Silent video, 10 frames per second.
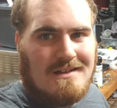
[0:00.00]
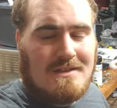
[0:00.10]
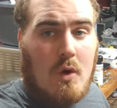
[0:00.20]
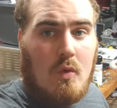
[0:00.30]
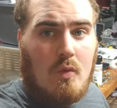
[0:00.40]

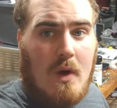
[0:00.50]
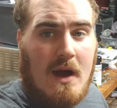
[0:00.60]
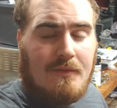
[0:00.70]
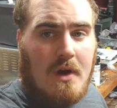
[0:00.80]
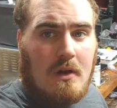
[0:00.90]
So
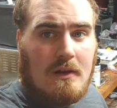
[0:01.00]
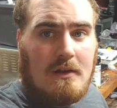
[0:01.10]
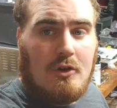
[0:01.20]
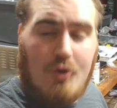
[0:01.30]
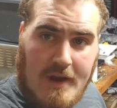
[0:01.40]
I've gotten a
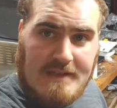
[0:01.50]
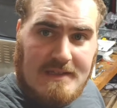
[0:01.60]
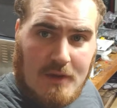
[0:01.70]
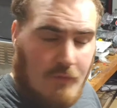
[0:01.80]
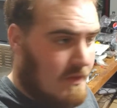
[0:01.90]
little
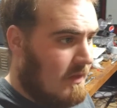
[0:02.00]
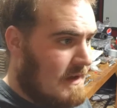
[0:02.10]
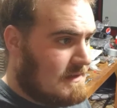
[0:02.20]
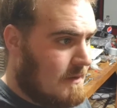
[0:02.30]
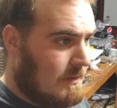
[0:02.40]
crazy over the
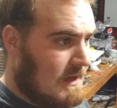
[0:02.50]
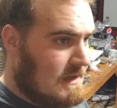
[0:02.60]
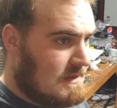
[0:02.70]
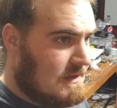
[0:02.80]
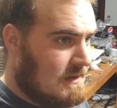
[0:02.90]
last couple
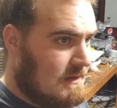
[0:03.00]
days.